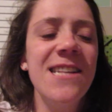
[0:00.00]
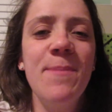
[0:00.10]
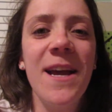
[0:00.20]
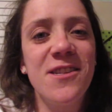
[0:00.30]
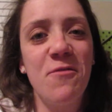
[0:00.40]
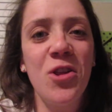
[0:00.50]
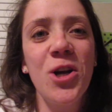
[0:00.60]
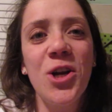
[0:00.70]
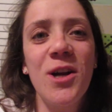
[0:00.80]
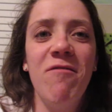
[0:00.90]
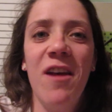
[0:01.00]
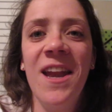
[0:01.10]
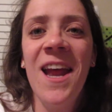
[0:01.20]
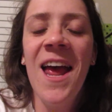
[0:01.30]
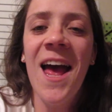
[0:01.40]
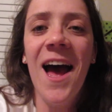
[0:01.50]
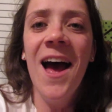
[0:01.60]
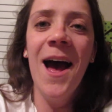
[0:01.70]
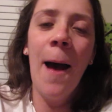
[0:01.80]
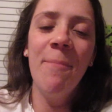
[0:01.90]
It's because of Clark Griffin.
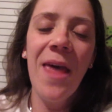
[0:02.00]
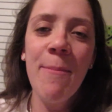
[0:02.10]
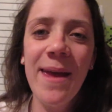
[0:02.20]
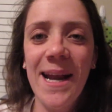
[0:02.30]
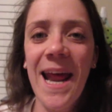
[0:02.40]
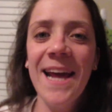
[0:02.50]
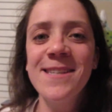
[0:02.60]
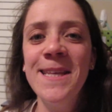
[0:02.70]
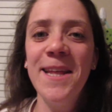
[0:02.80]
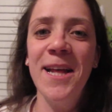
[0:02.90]
They make an excellent